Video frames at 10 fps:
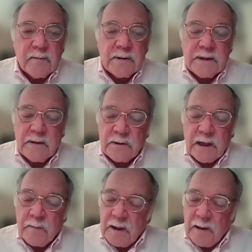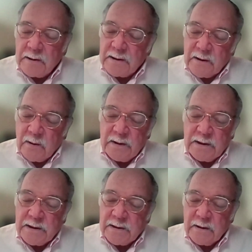she will not be able to go
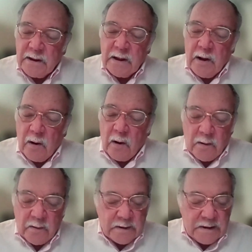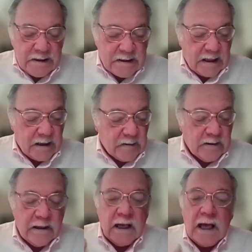into all the detail.
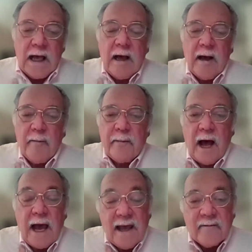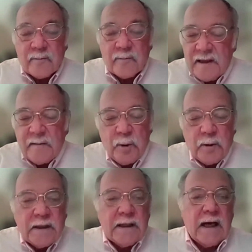I have read the
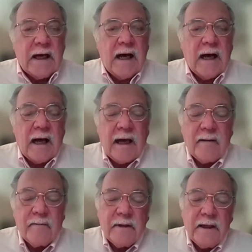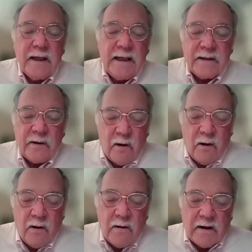book. I am in
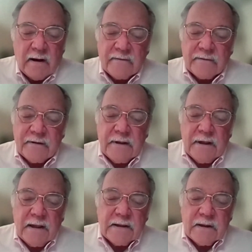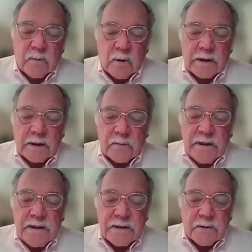awe of the work and
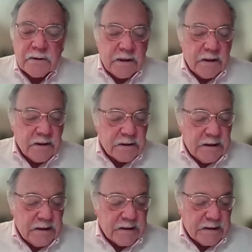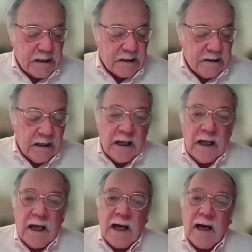research she has done.
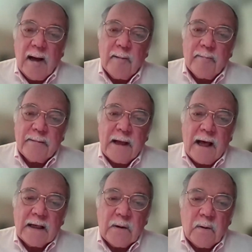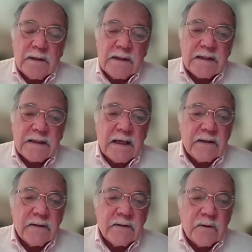I can only say
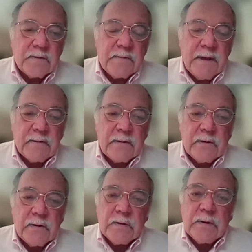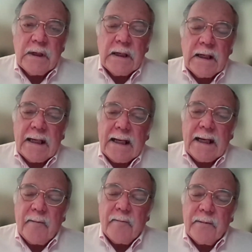to those people who
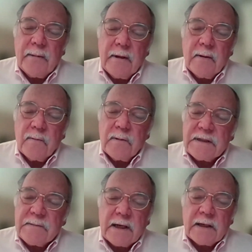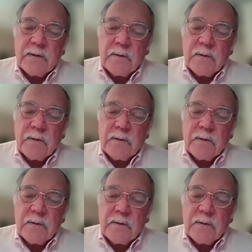respect the